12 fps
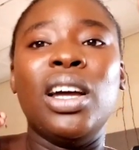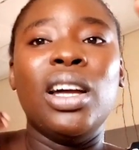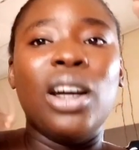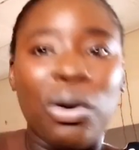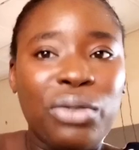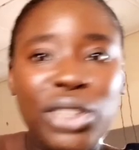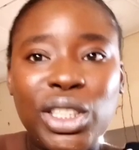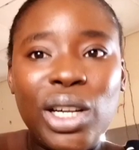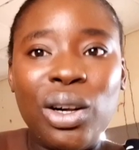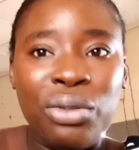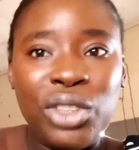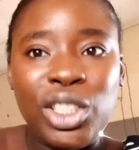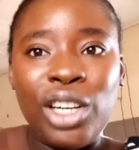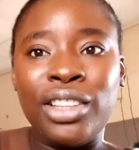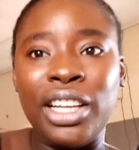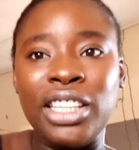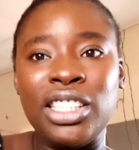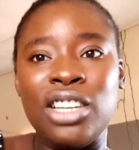official
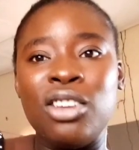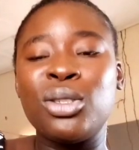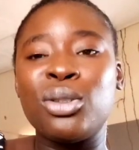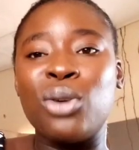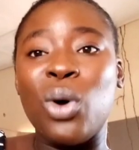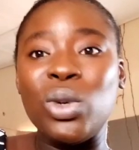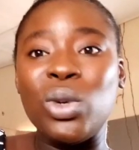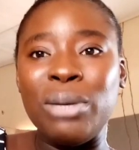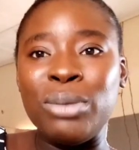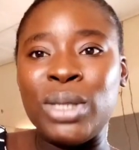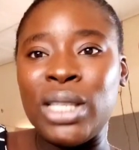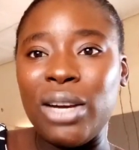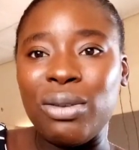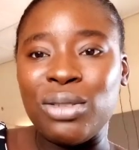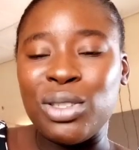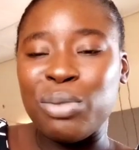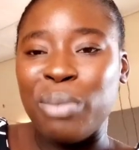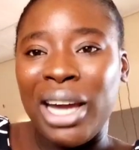things, they just call
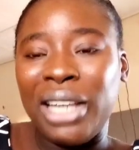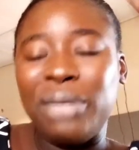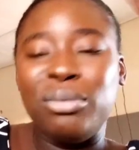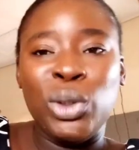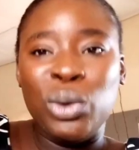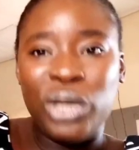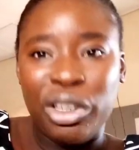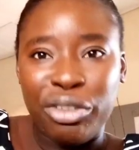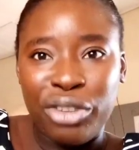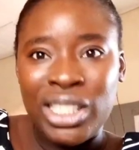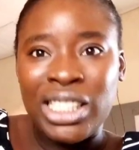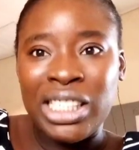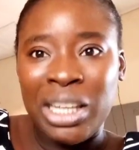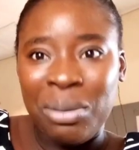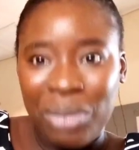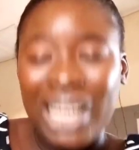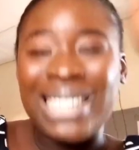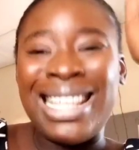themselves by their first name.
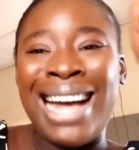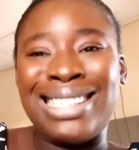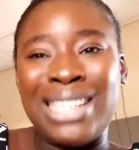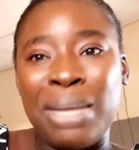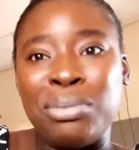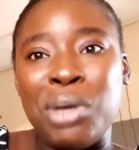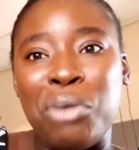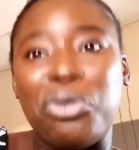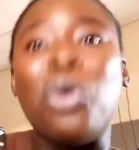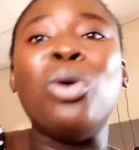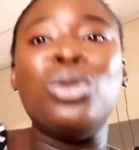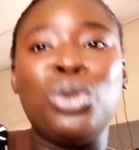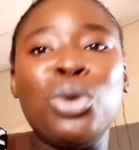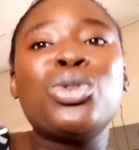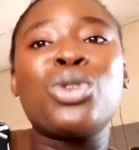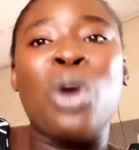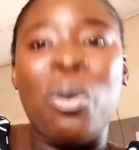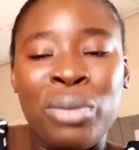Yes, accepted for those
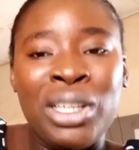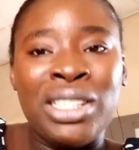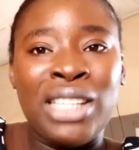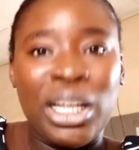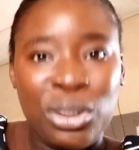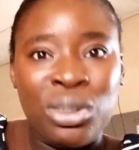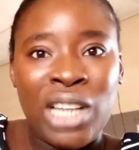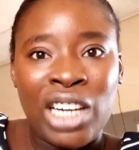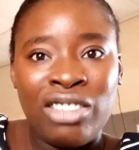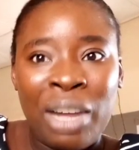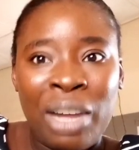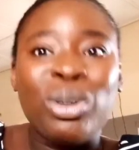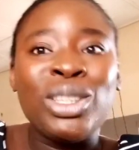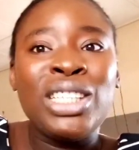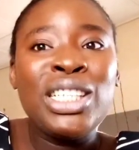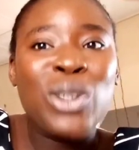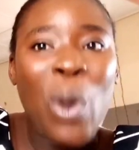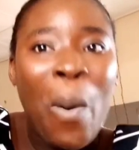companies that do that, right? But
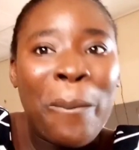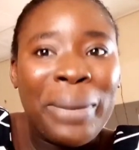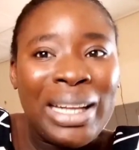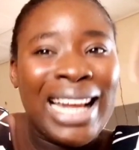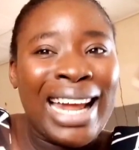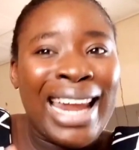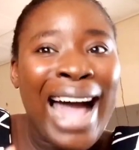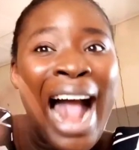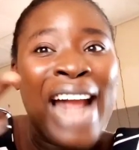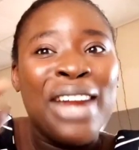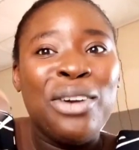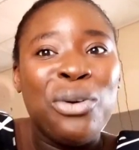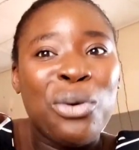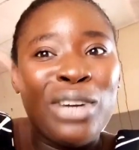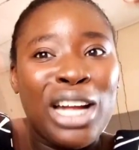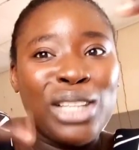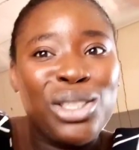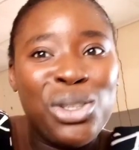this company that I know
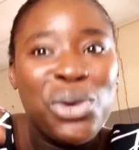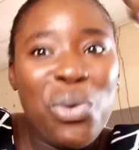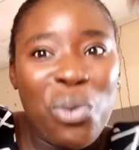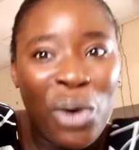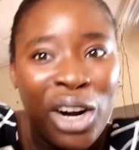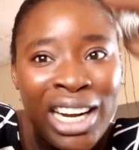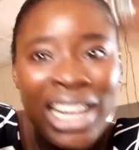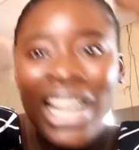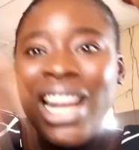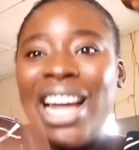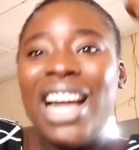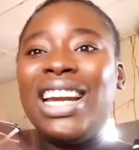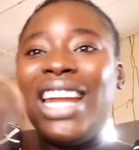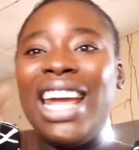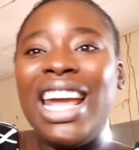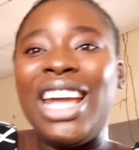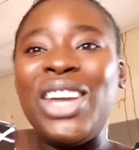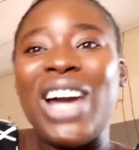that you work,
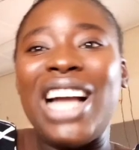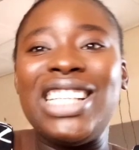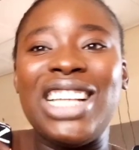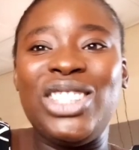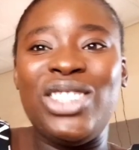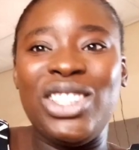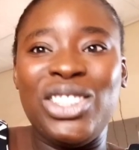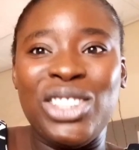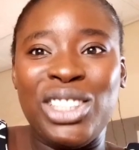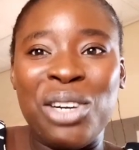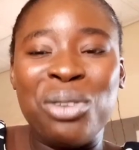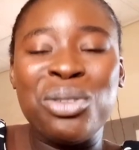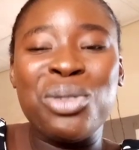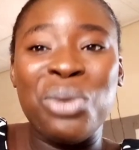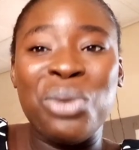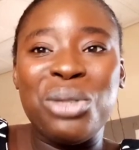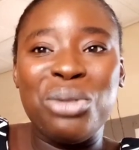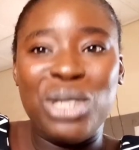you guys address yourselves
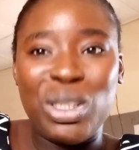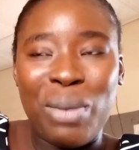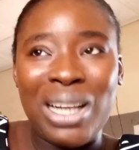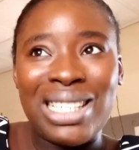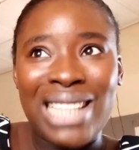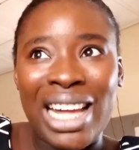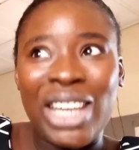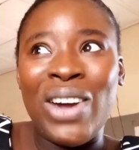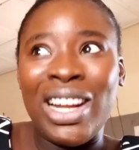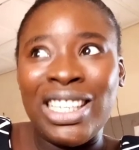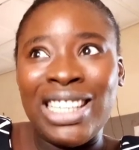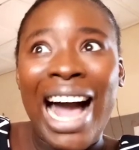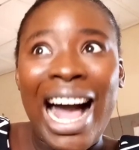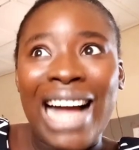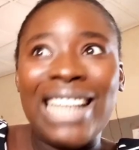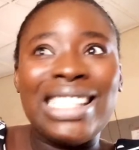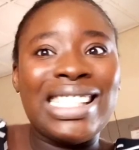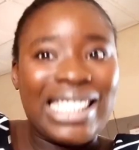with respect, like you
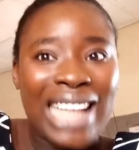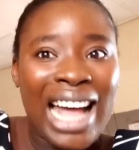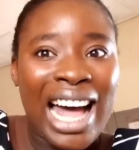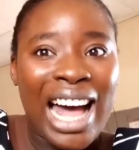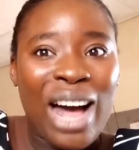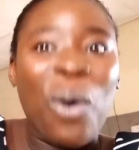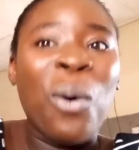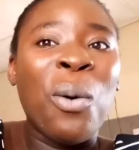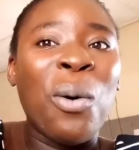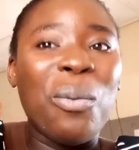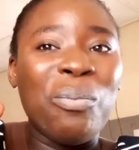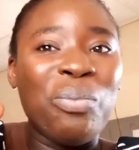add sir or